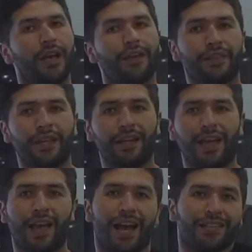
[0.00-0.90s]

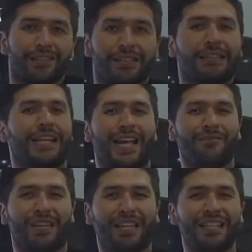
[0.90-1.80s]
that as the
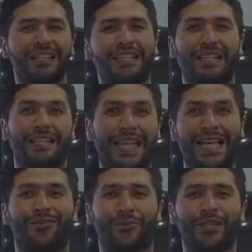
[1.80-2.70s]
name it is a
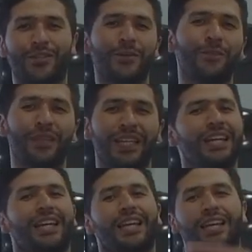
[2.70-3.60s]
sandwich.
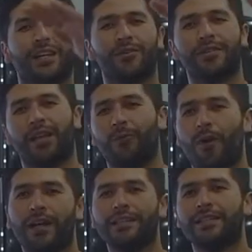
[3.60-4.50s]
It goes like
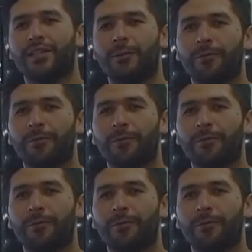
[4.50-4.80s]
one top